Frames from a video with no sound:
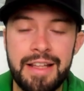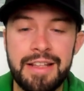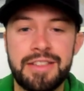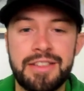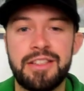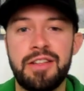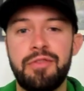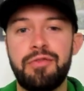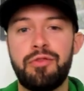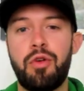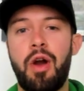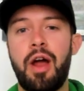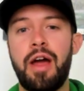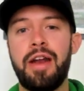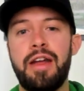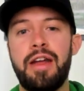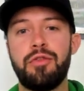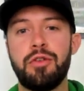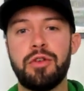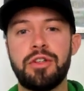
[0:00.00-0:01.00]
It's the
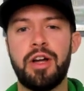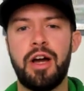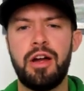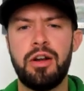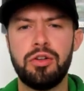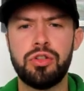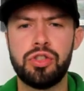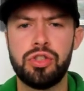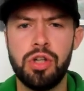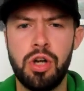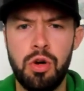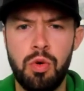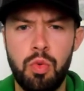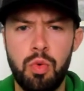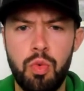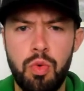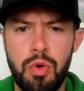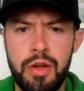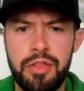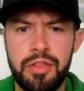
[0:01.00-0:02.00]
Friday Furtado
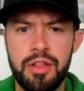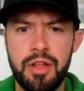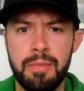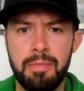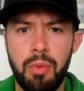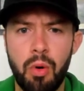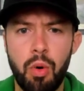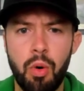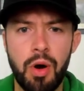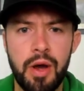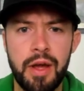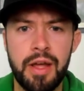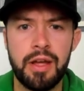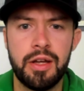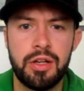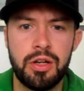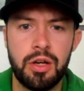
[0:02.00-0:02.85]
Show with your boy,